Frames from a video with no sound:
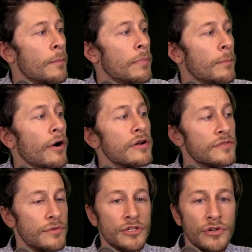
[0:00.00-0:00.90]
But part of
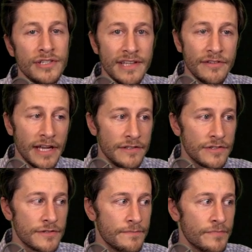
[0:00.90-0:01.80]
the return is
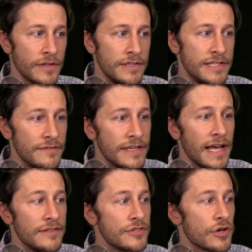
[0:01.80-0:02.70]
dividends.
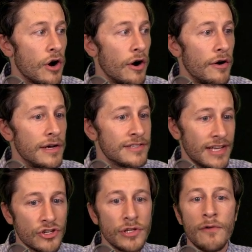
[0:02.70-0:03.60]
Dividends are
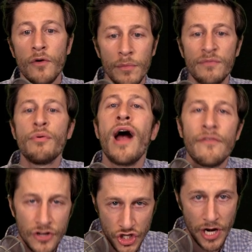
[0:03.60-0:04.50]
essentially a form of
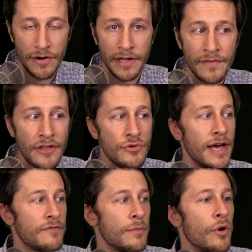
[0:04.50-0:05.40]
profit sharing that you
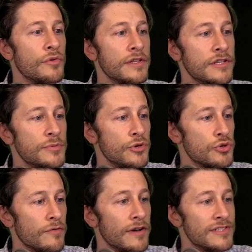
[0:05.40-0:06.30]
get from holding these
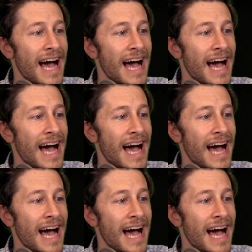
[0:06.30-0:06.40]
mutual funds.